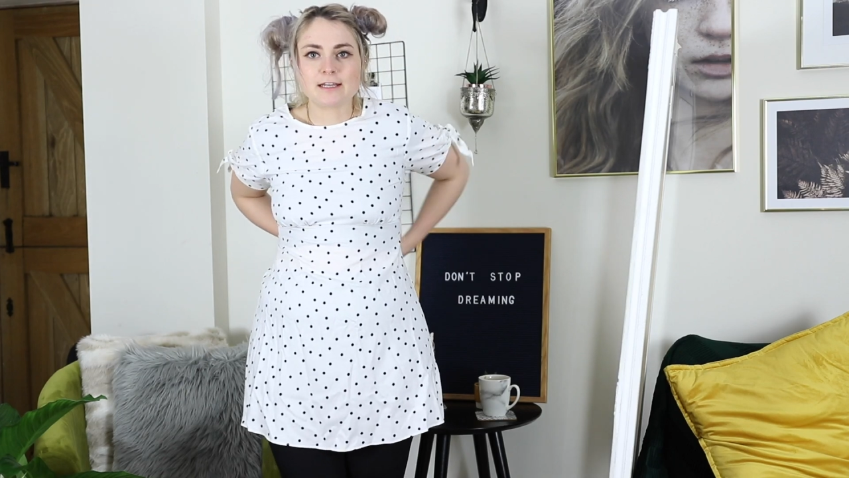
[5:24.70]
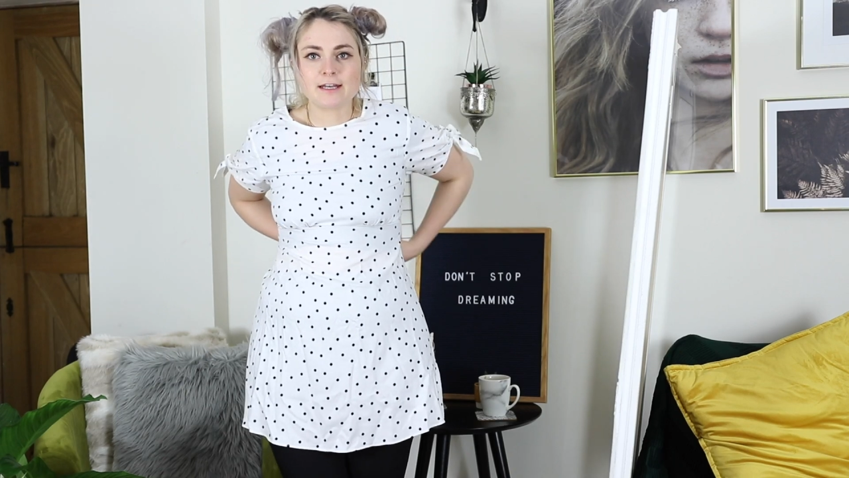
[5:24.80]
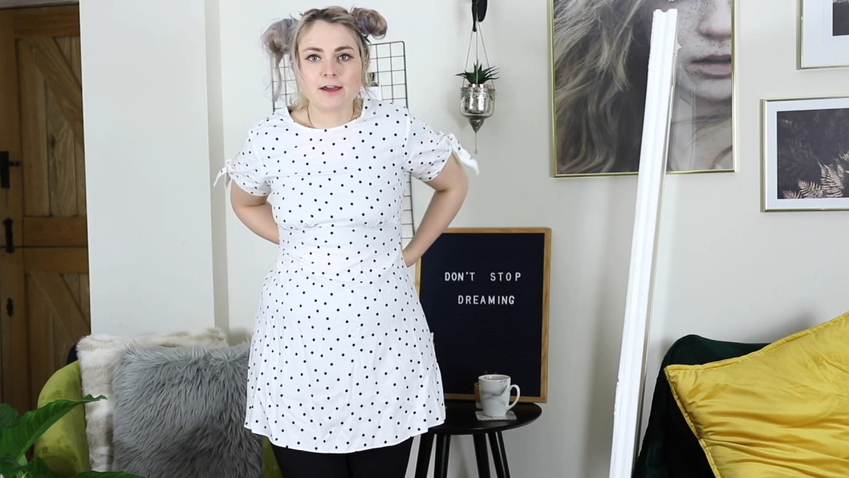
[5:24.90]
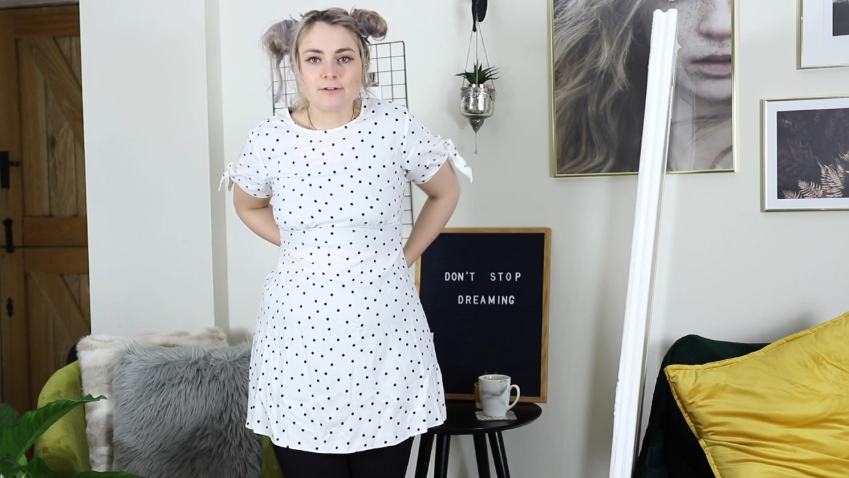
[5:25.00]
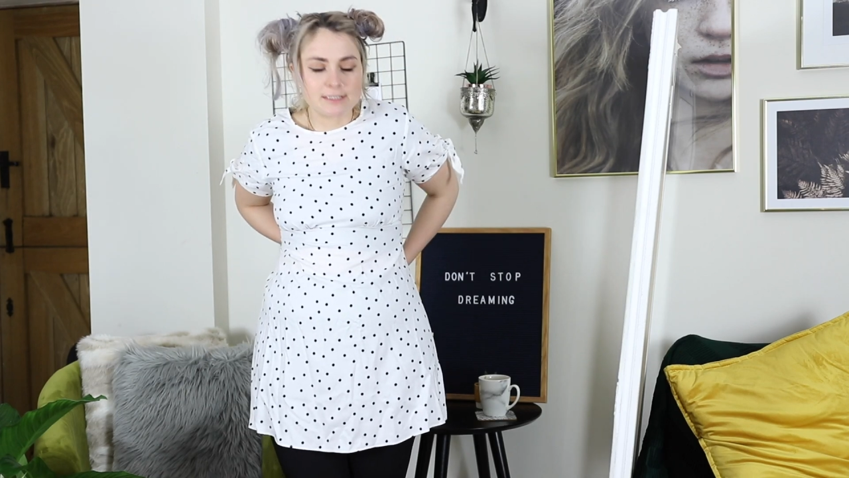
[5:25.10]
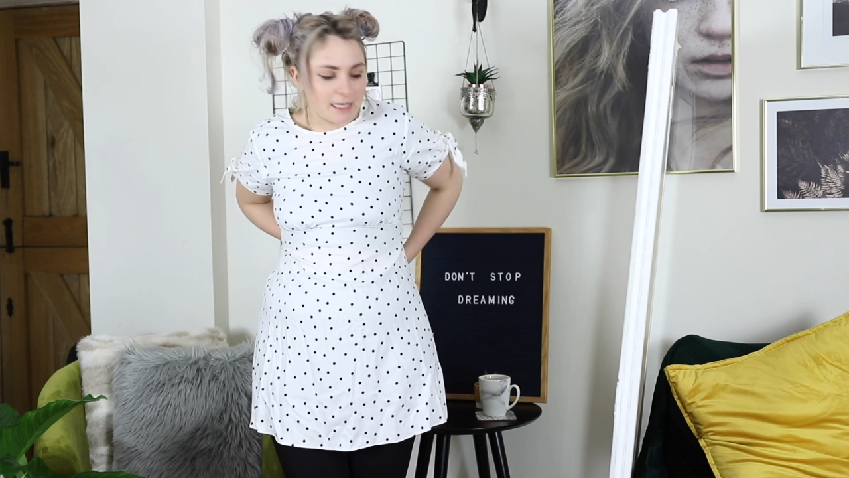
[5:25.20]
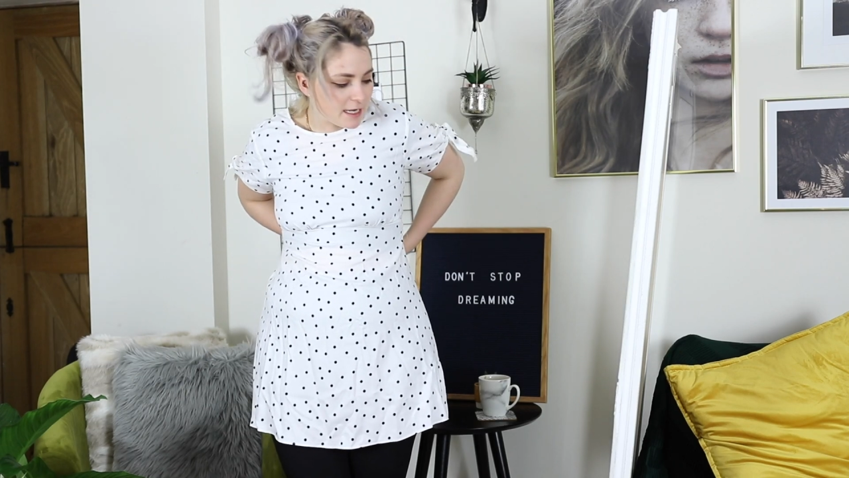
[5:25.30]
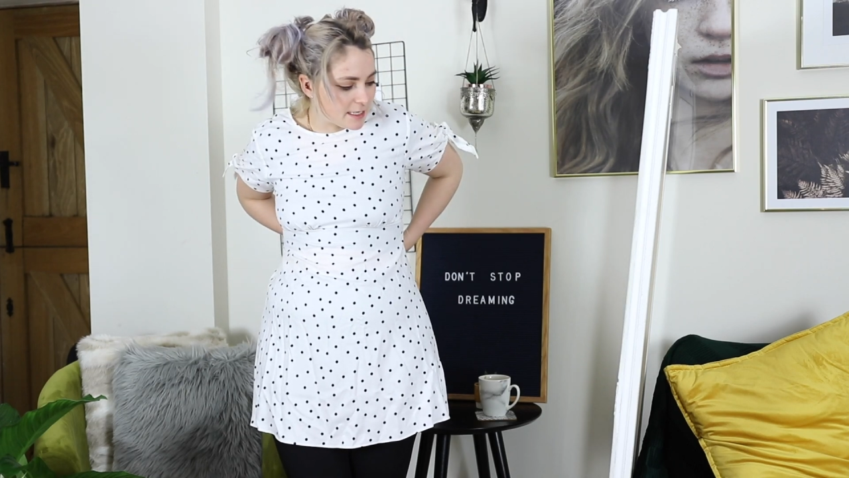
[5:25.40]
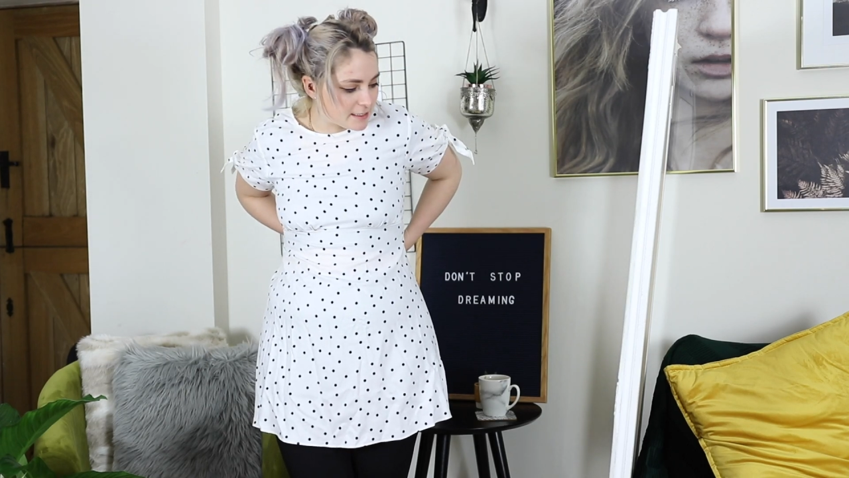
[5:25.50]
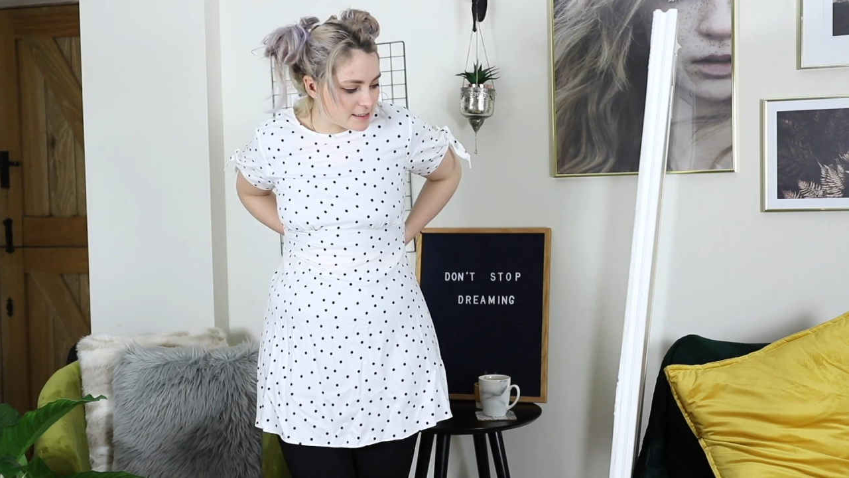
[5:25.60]
and no
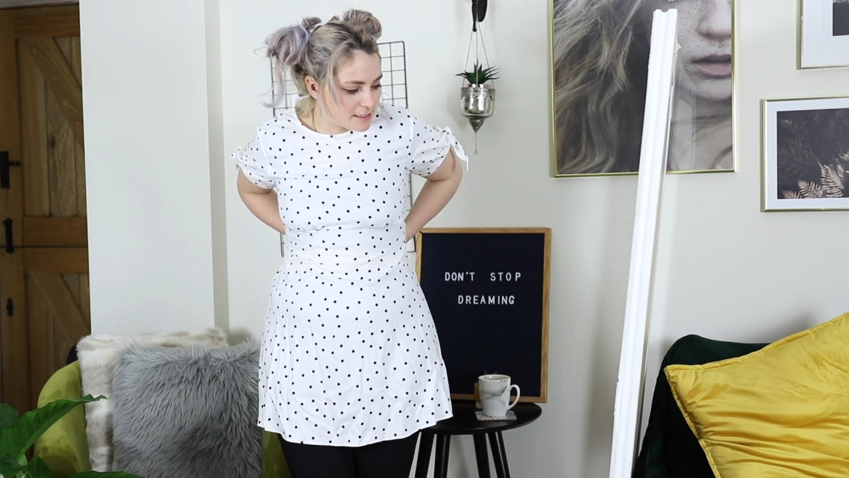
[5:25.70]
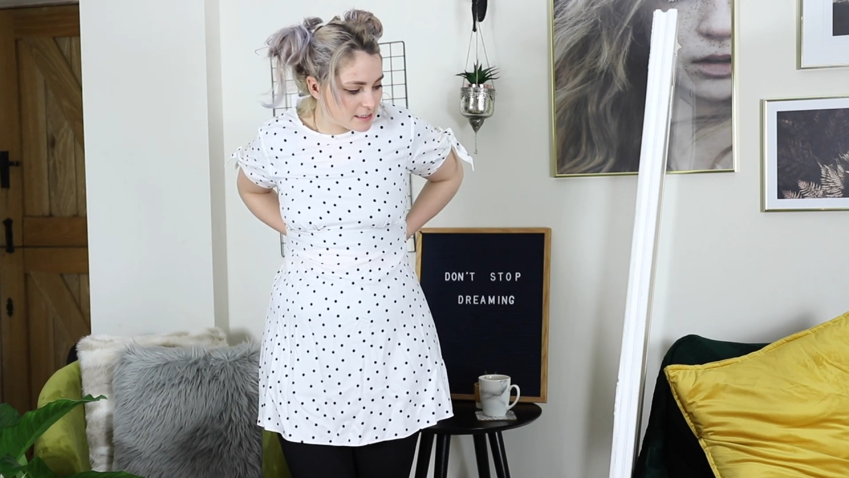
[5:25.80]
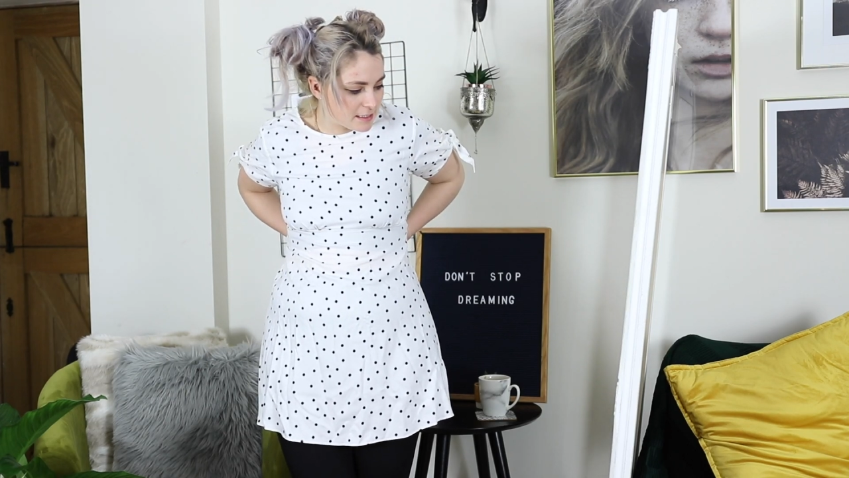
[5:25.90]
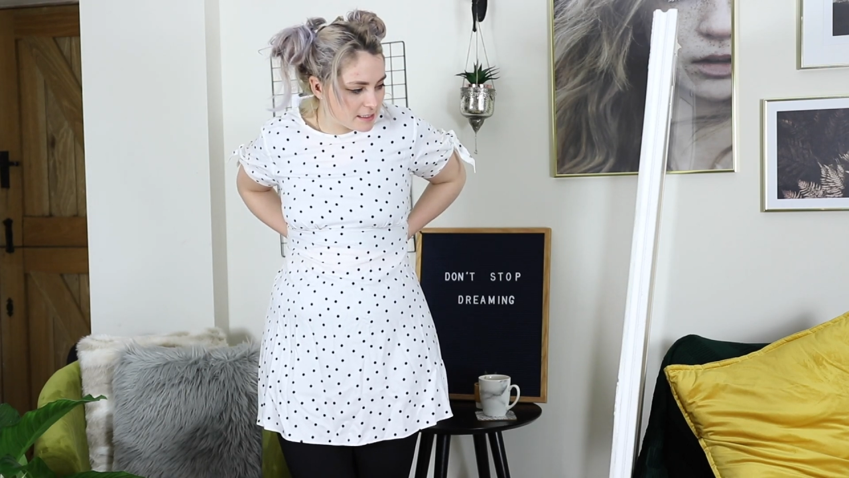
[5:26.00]
tights,